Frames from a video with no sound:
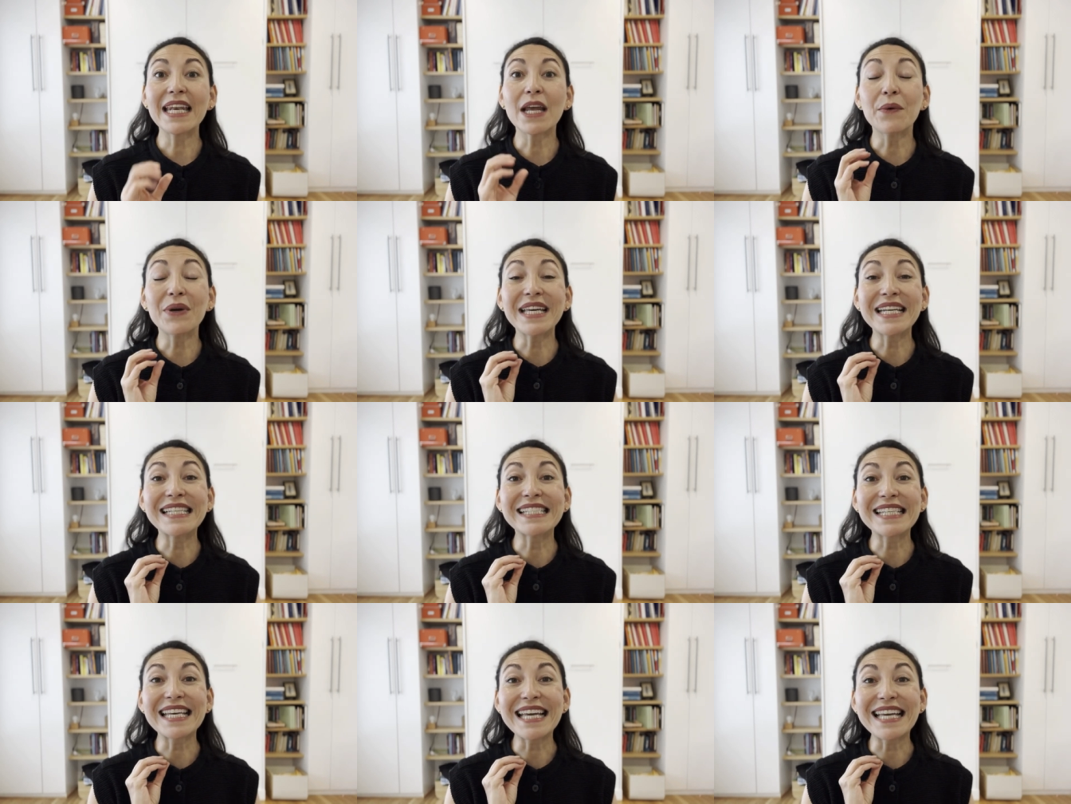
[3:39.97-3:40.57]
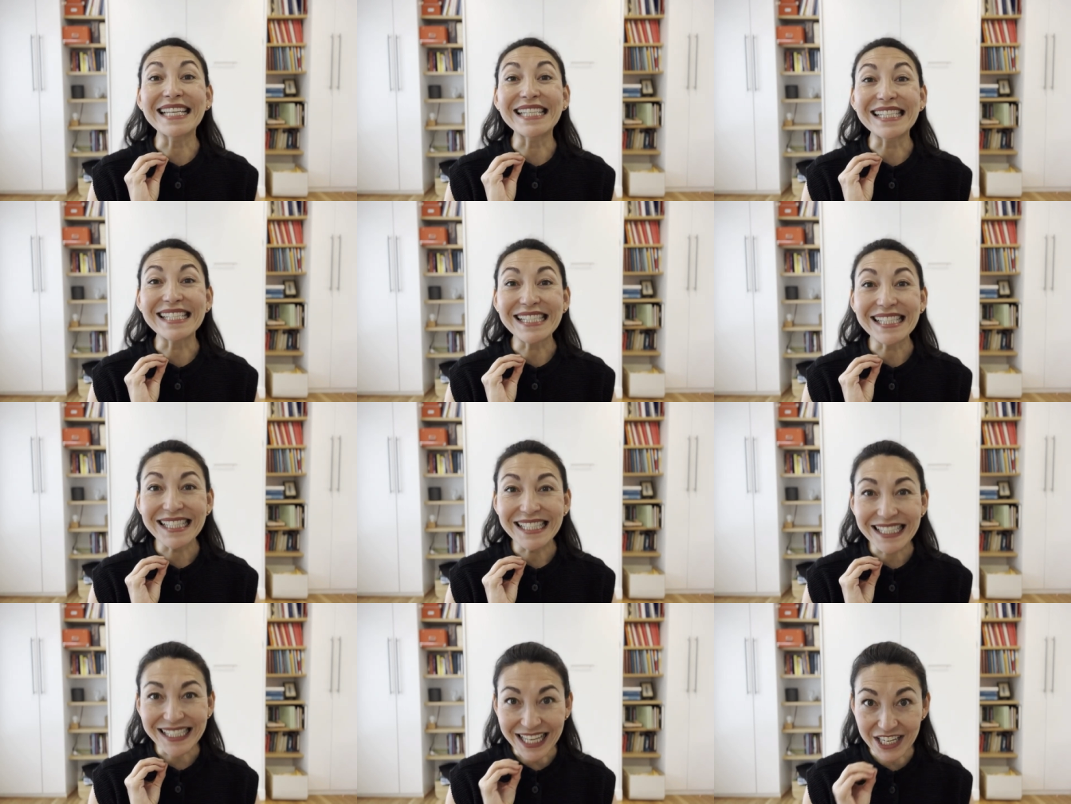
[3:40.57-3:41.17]
it is
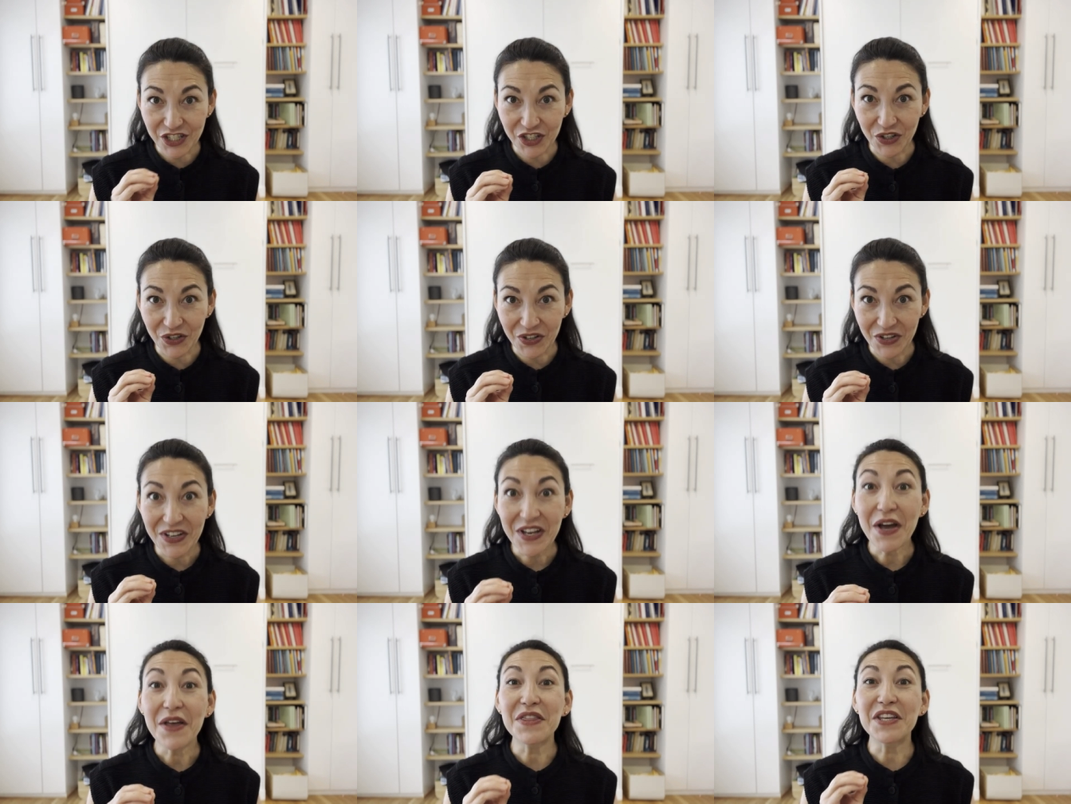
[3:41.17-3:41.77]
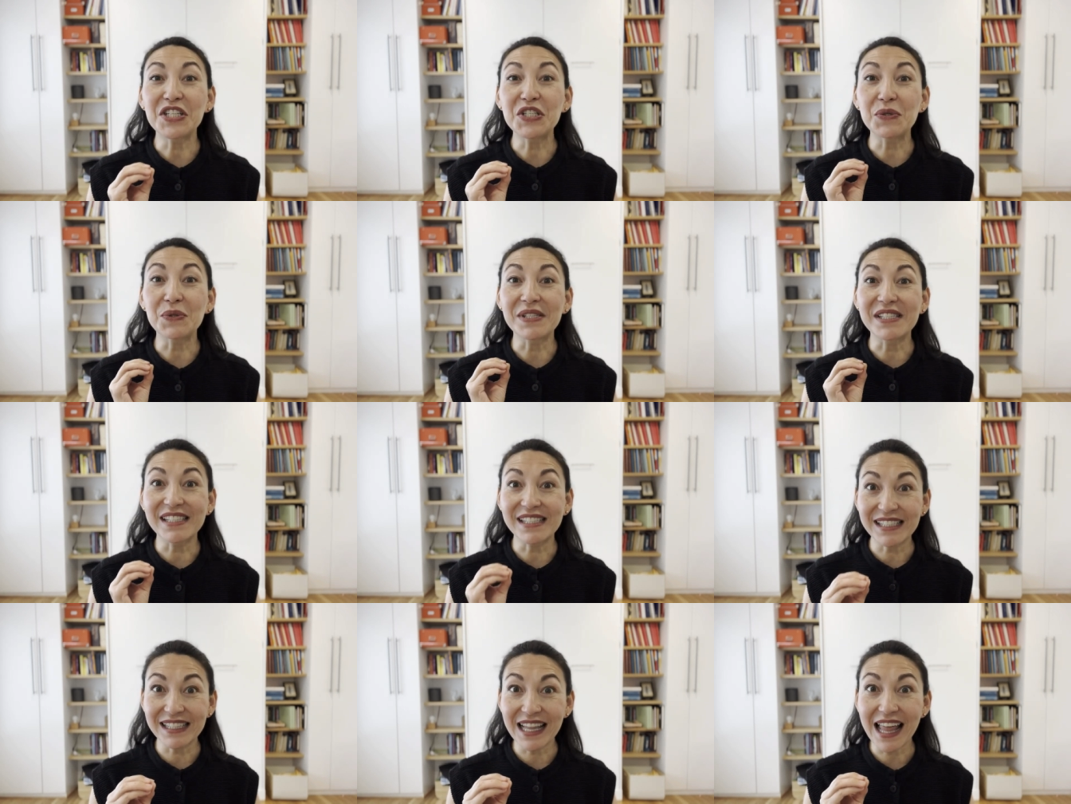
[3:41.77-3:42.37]
essential that you
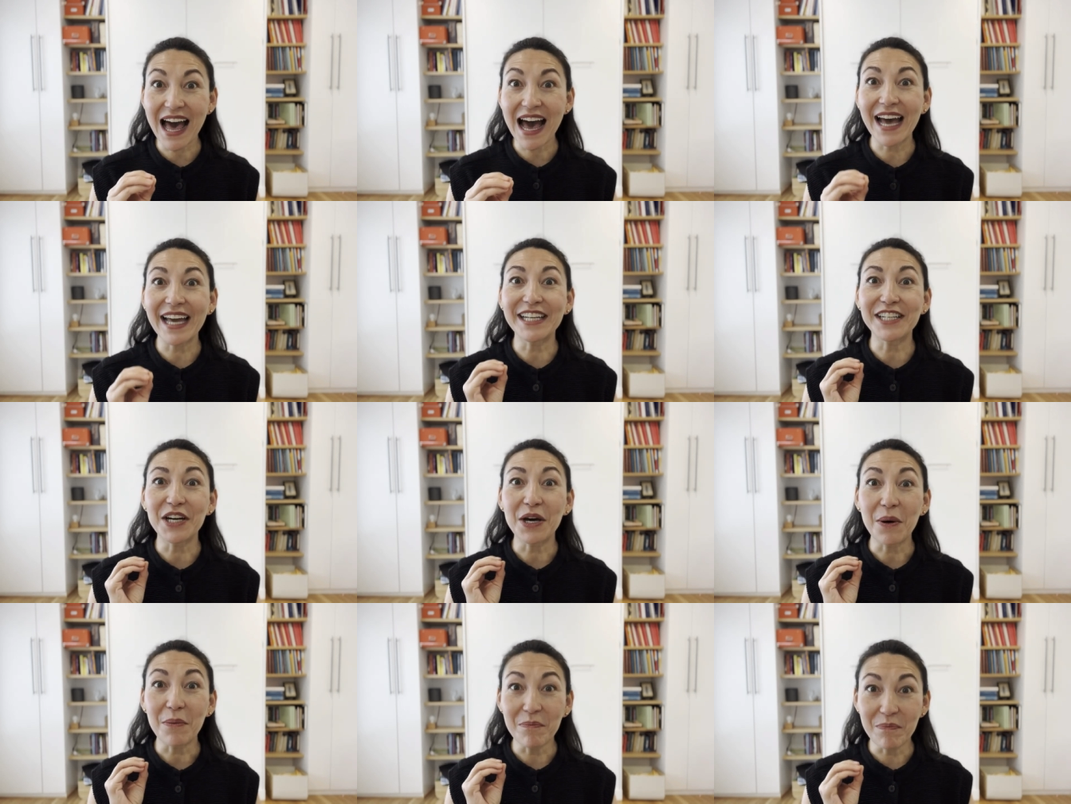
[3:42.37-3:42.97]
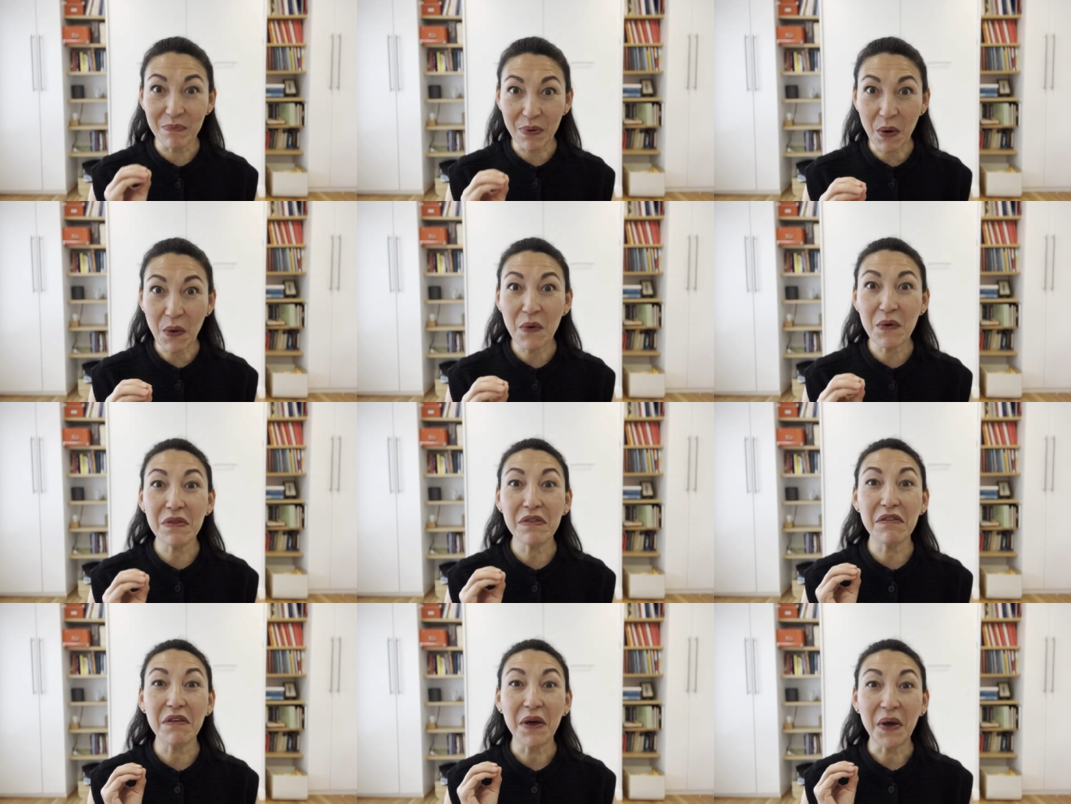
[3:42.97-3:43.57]
slide
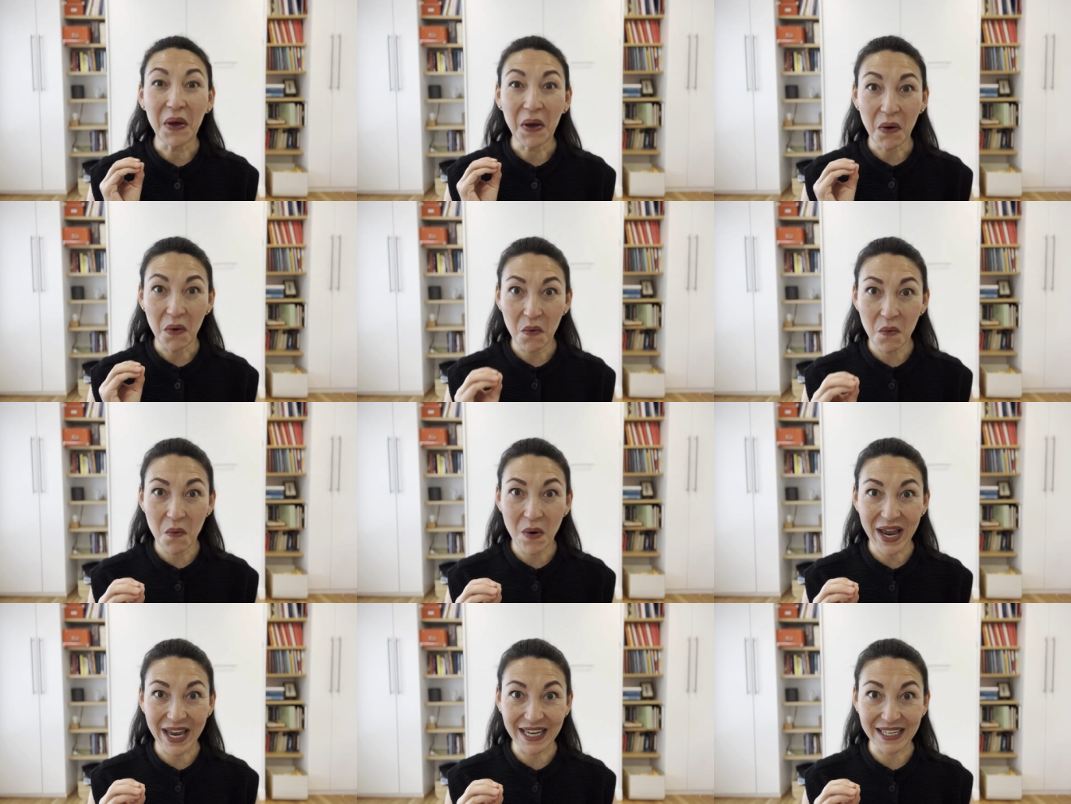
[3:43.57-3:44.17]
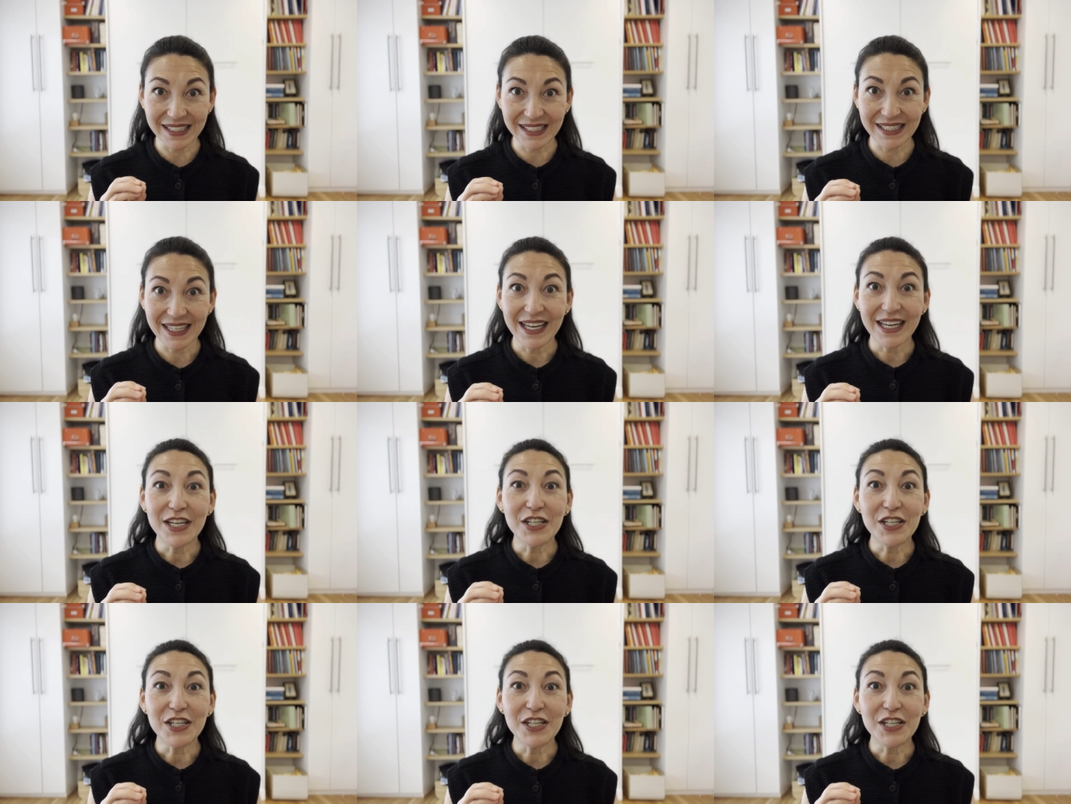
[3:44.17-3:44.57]
both ways.